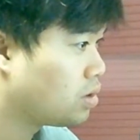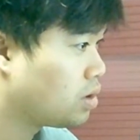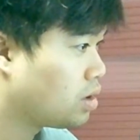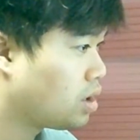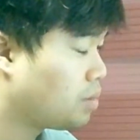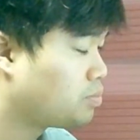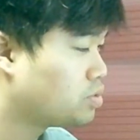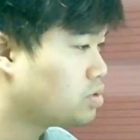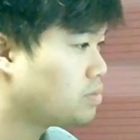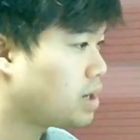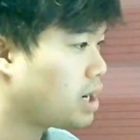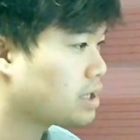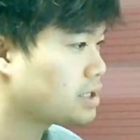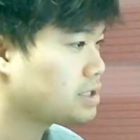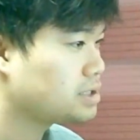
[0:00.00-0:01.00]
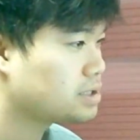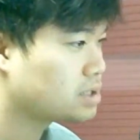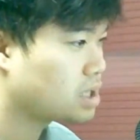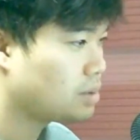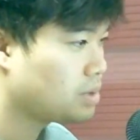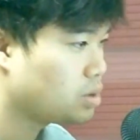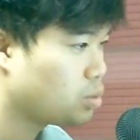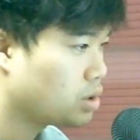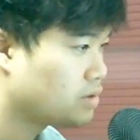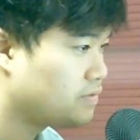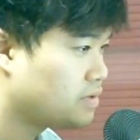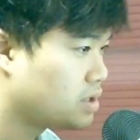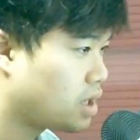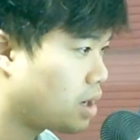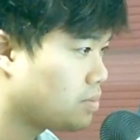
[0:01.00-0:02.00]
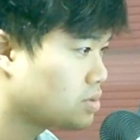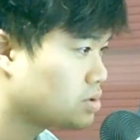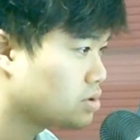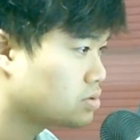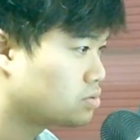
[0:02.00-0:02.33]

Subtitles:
A bull market is coming. One phenomenal